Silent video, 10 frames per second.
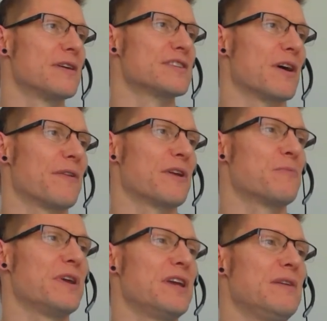so I
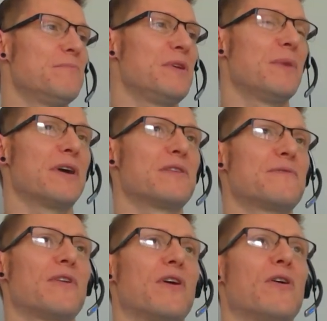think be be
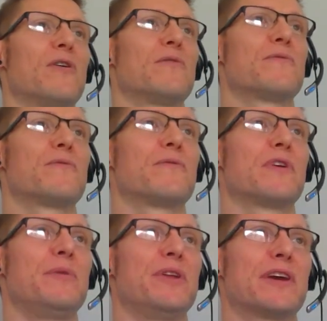mindful of
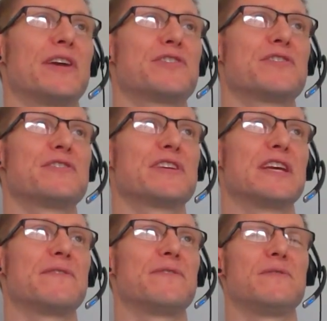communications.
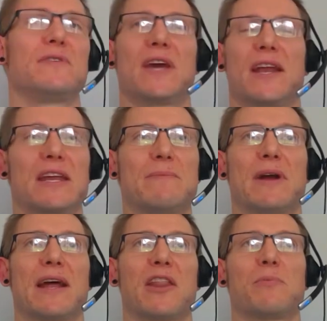If you, you get an
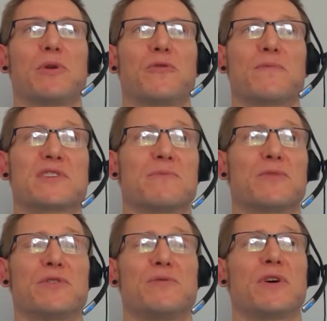email out of the blue from
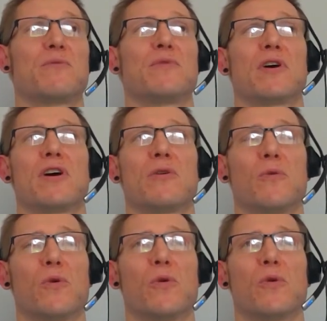someone you don't
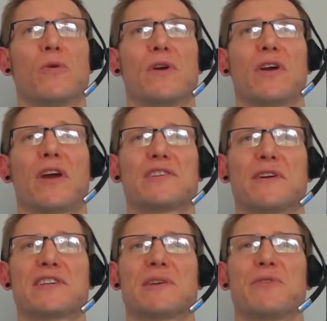know or
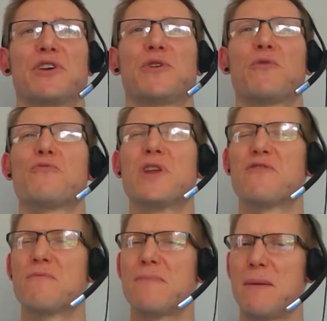concerning something you don't really
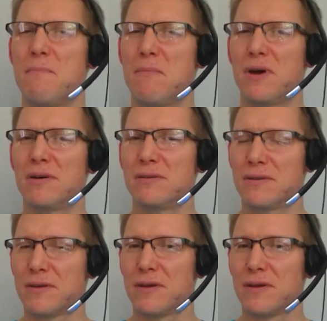remember,